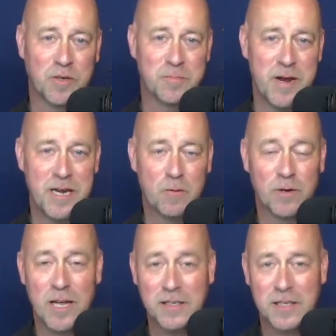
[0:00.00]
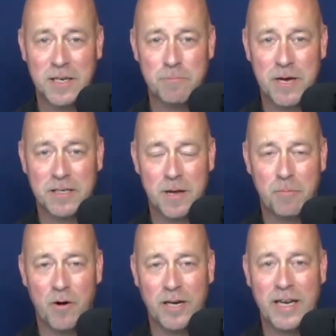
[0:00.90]
media reluctantly picked
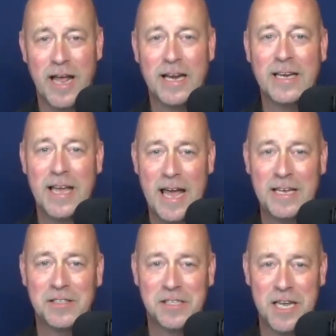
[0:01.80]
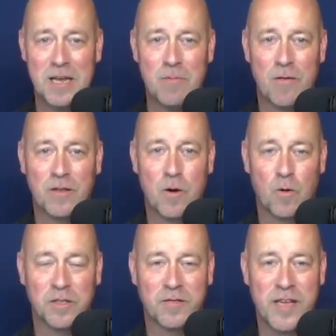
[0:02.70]
up on it, and it gained steam over the course of